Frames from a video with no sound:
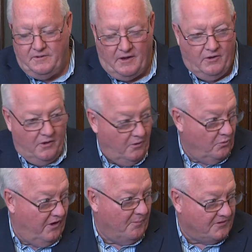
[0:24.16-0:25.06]
Yeah,
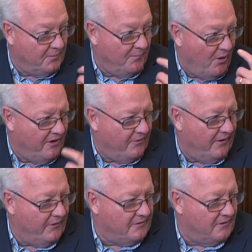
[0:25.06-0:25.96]
he must have been
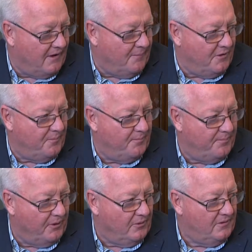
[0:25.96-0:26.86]
moderator at the time then,
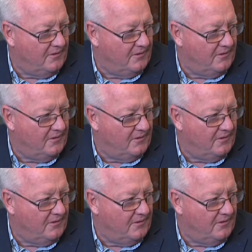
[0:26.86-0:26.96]
Bill.